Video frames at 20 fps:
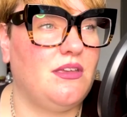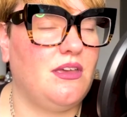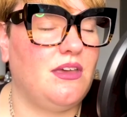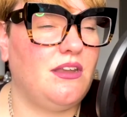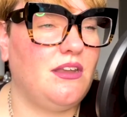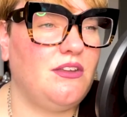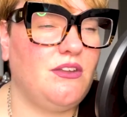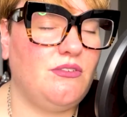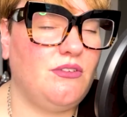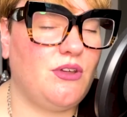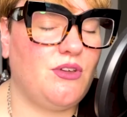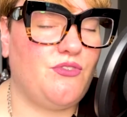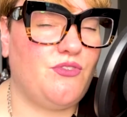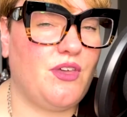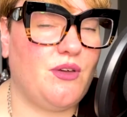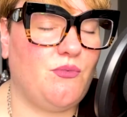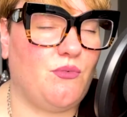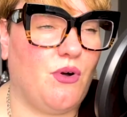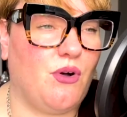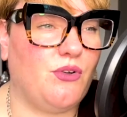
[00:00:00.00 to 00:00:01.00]
I don't know if
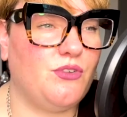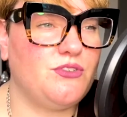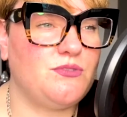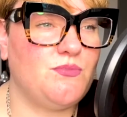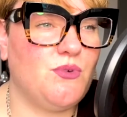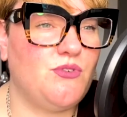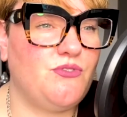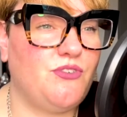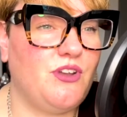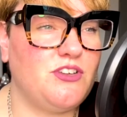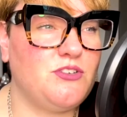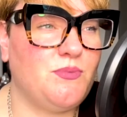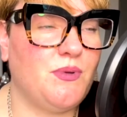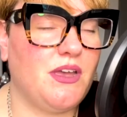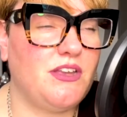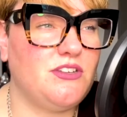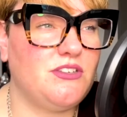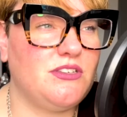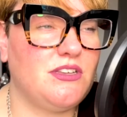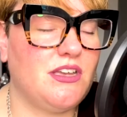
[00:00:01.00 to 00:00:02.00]
there was more flesh, but
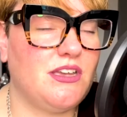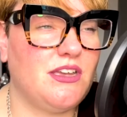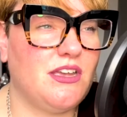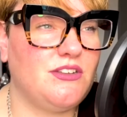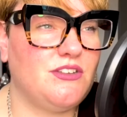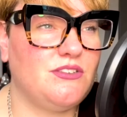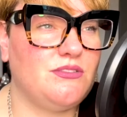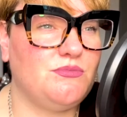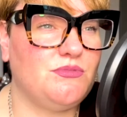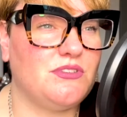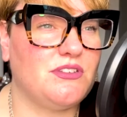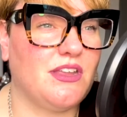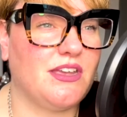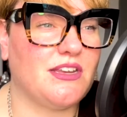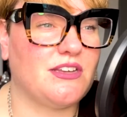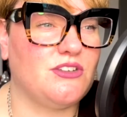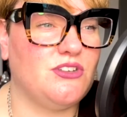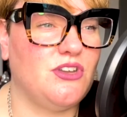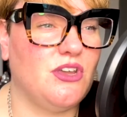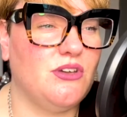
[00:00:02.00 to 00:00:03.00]
I just was
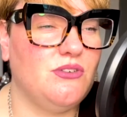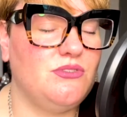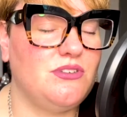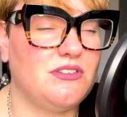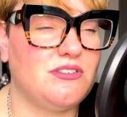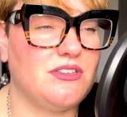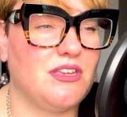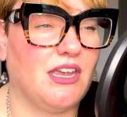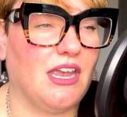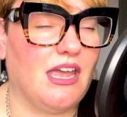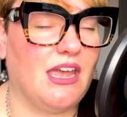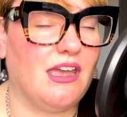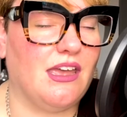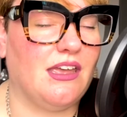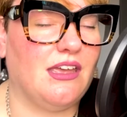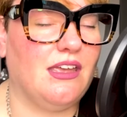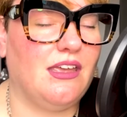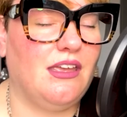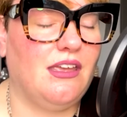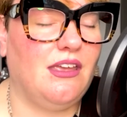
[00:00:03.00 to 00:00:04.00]
like noticing it,
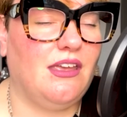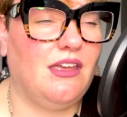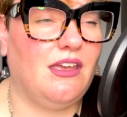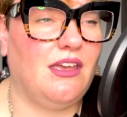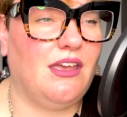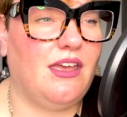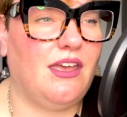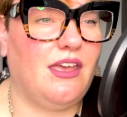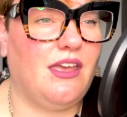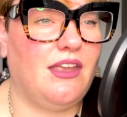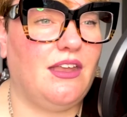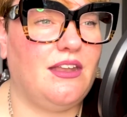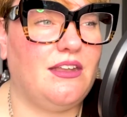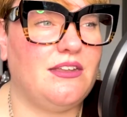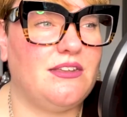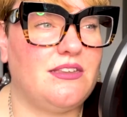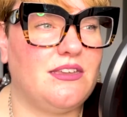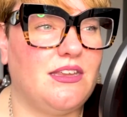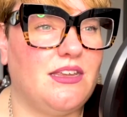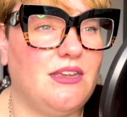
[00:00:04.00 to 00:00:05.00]

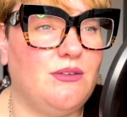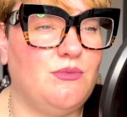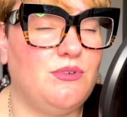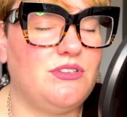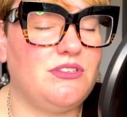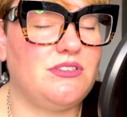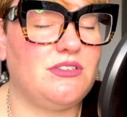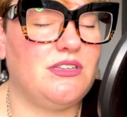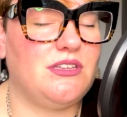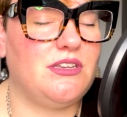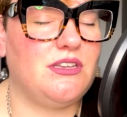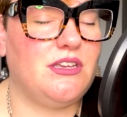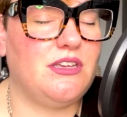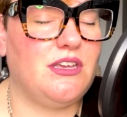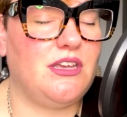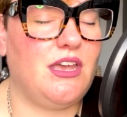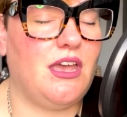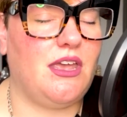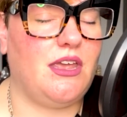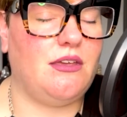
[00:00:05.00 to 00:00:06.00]
and
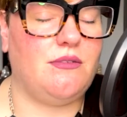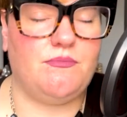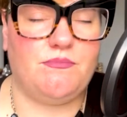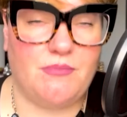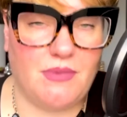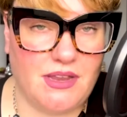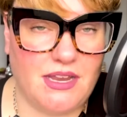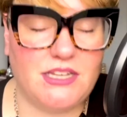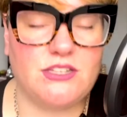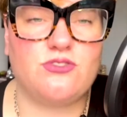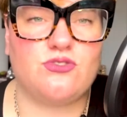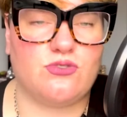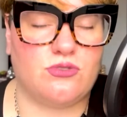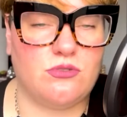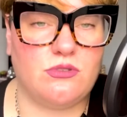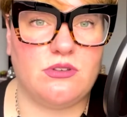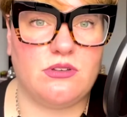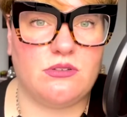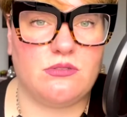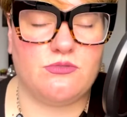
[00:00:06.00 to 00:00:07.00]
it
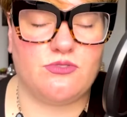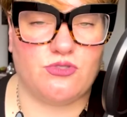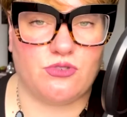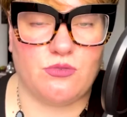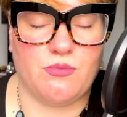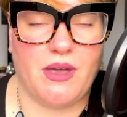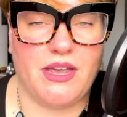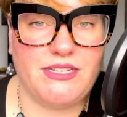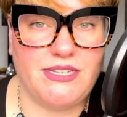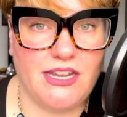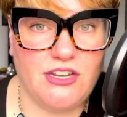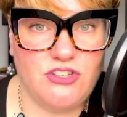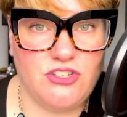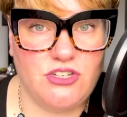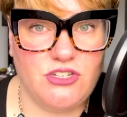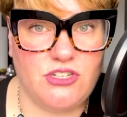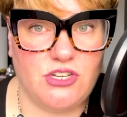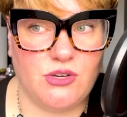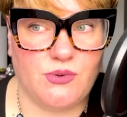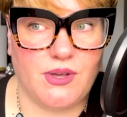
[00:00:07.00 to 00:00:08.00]
drew my
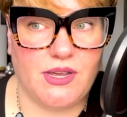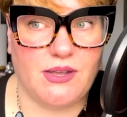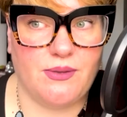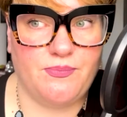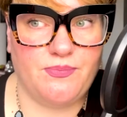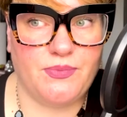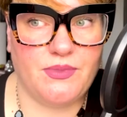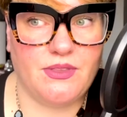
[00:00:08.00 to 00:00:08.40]
attention to it.